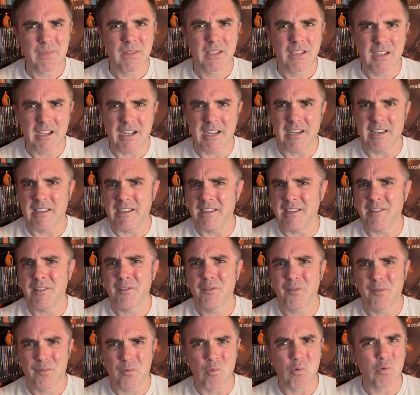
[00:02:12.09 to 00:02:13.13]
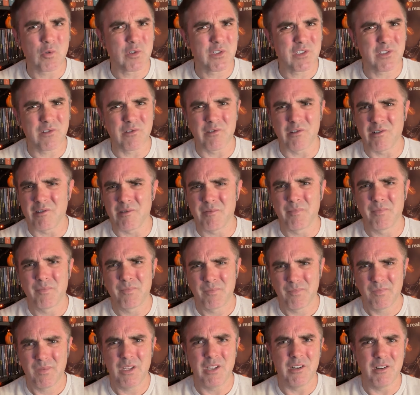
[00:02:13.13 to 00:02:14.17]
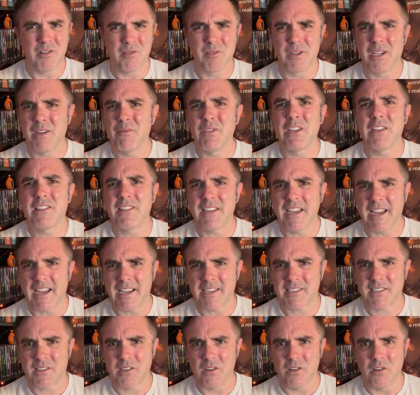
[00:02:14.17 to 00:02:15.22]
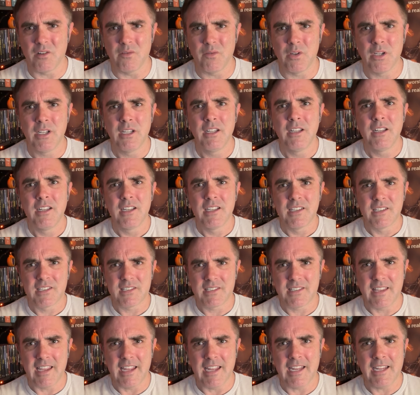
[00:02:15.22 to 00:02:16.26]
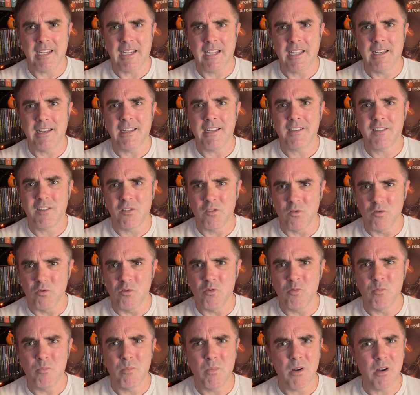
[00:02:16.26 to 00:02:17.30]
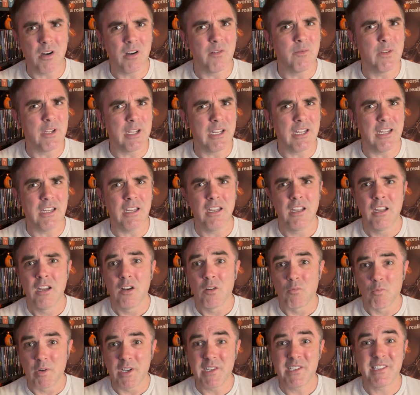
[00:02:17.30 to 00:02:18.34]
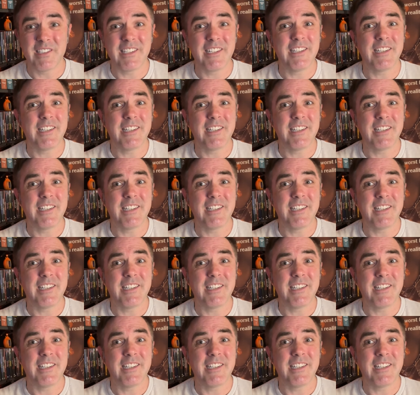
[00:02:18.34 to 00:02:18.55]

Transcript: kind of forced or, you know, given the task of staying in a tomb of a recently